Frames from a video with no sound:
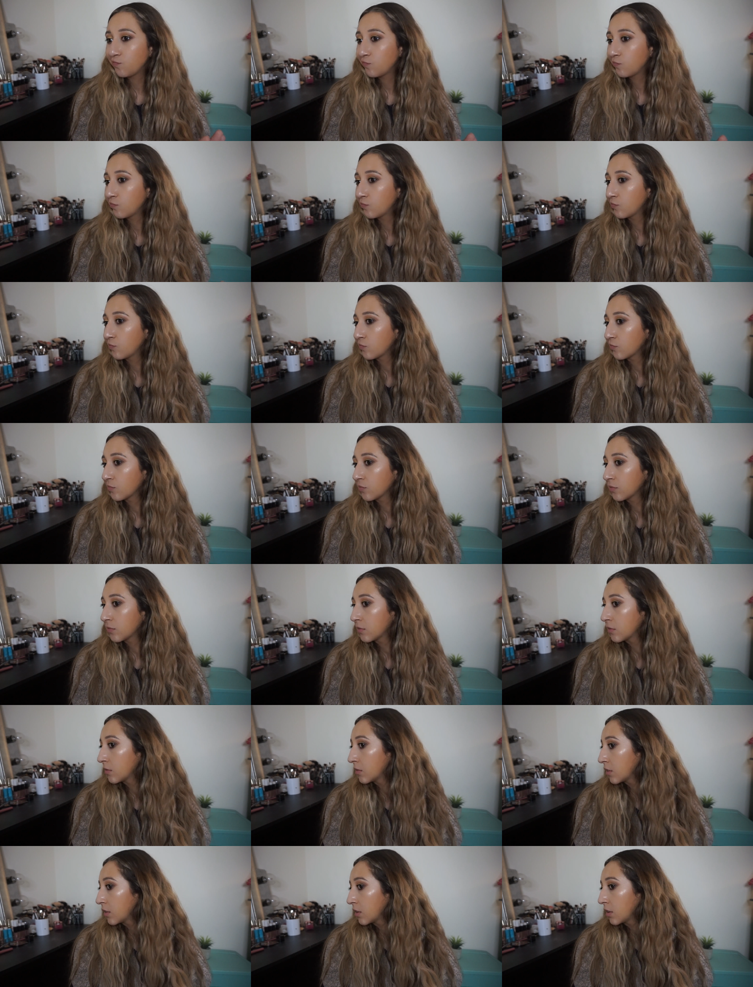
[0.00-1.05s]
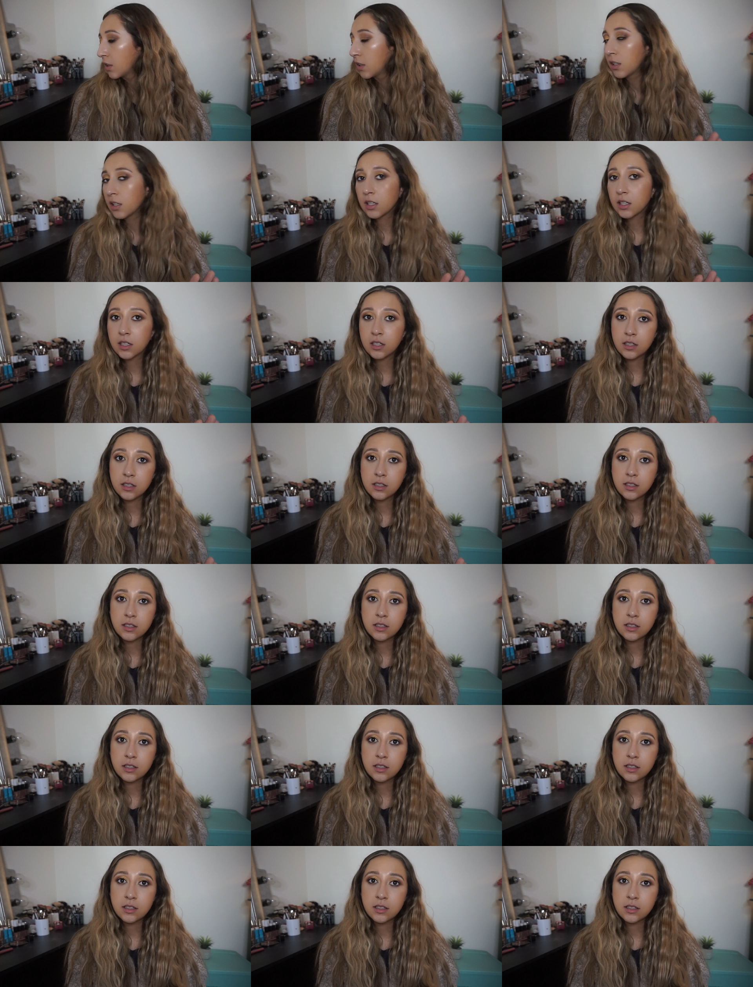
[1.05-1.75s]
Nobody speaks.